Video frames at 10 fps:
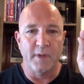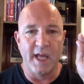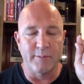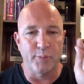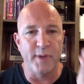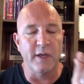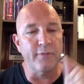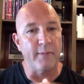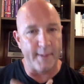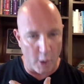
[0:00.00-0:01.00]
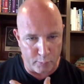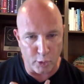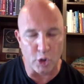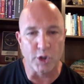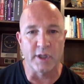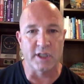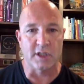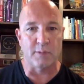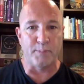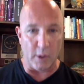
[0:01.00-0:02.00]
And I'm speaking from my own personal
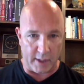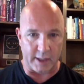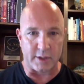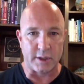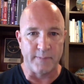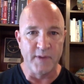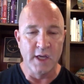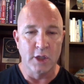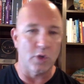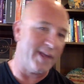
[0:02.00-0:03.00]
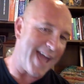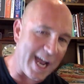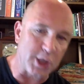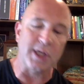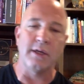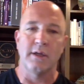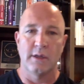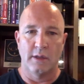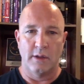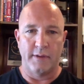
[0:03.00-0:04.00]
experience. So the action
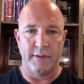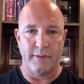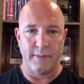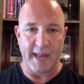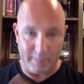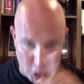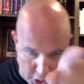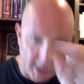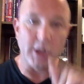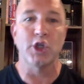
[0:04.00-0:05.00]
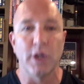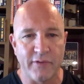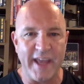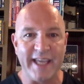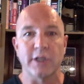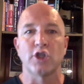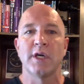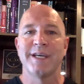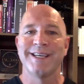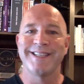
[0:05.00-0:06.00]
that I'm challenging you to take
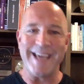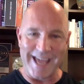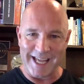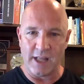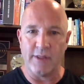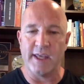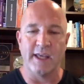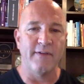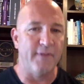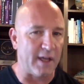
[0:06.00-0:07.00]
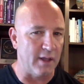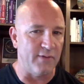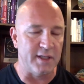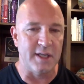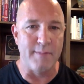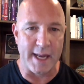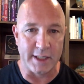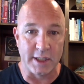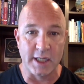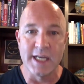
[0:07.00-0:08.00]
is take the Effectiveness in
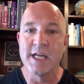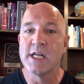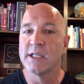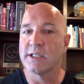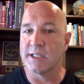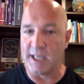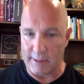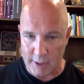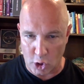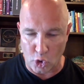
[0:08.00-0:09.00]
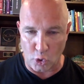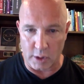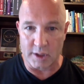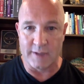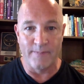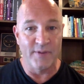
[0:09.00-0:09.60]
Medicine C M E course.